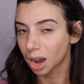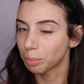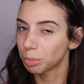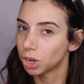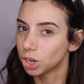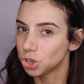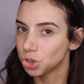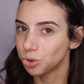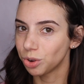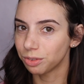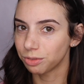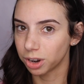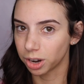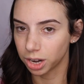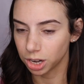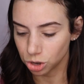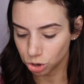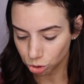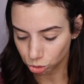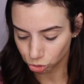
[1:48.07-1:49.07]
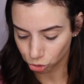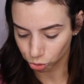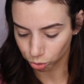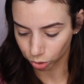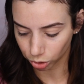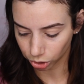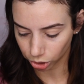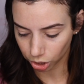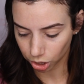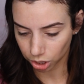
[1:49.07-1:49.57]
I'm gonna do a very
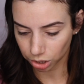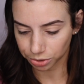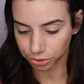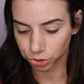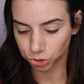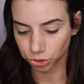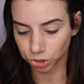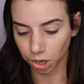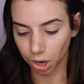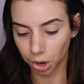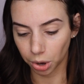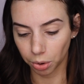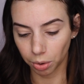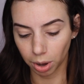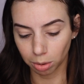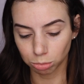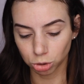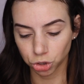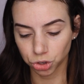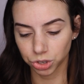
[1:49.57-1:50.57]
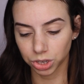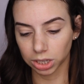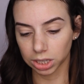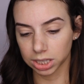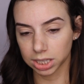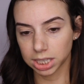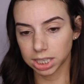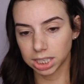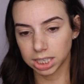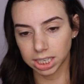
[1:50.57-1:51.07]
neutral look, so I'm just gonna
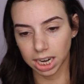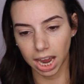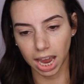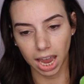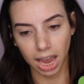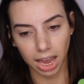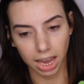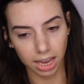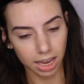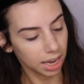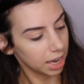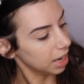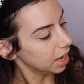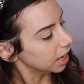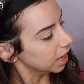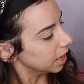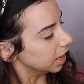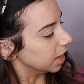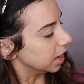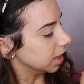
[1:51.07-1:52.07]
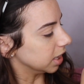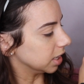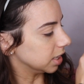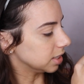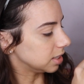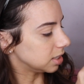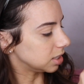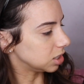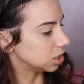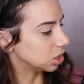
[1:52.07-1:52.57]
stay in
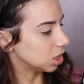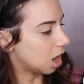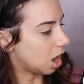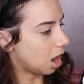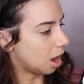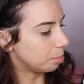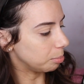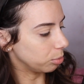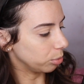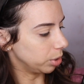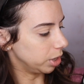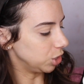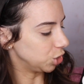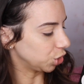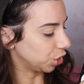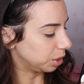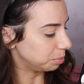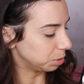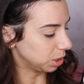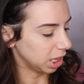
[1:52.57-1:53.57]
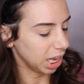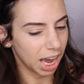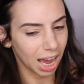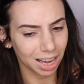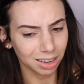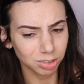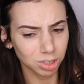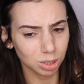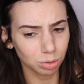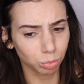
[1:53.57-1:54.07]
this top region, but they
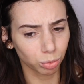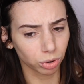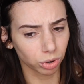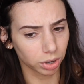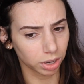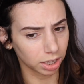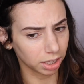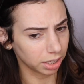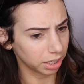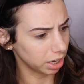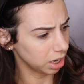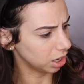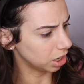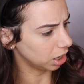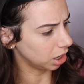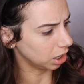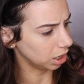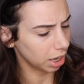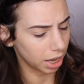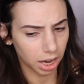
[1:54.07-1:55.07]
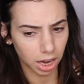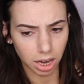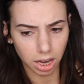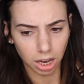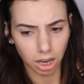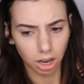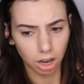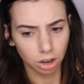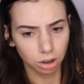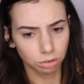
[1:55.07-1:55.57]
have some really good
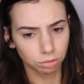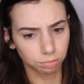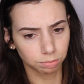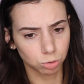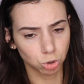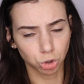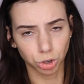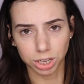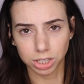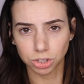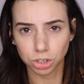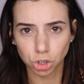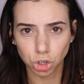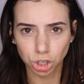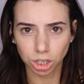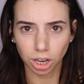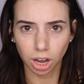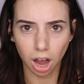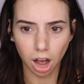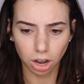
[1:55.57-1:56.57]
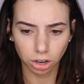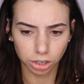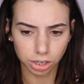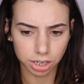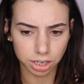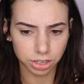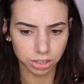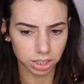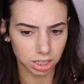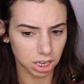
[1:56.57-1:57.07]
like transition
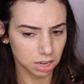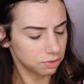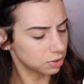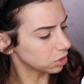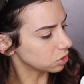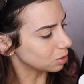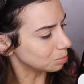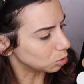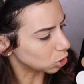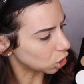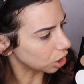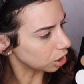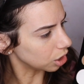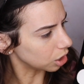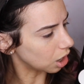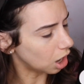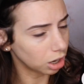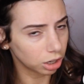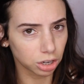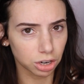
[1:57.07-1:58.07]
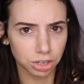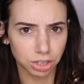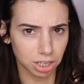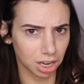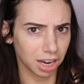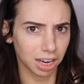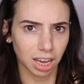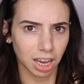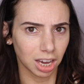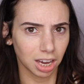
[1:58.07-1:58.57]
colors and even some darker colors
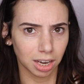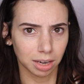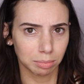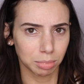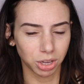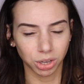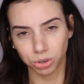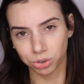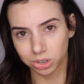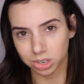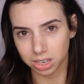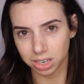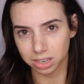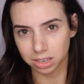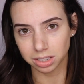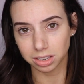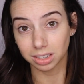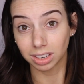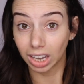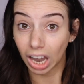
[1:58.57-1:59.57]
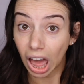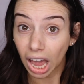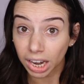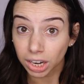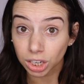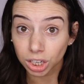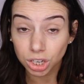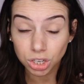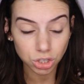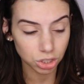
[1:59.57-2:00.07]
that can be used as
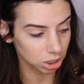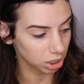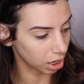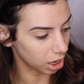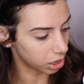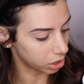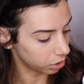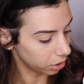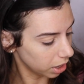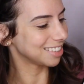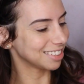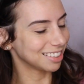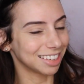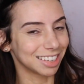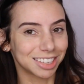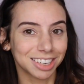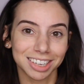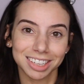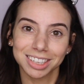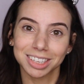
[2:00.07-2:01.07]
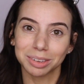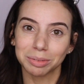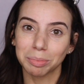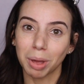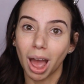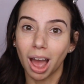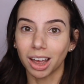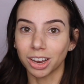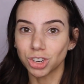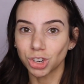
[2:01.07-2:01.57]
liners. So let's get some
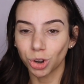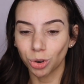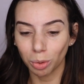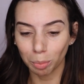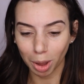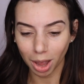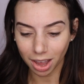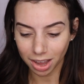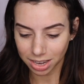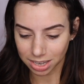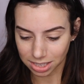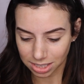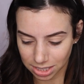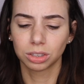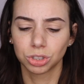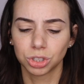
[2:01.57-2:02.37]
eyeshadow on my eyes.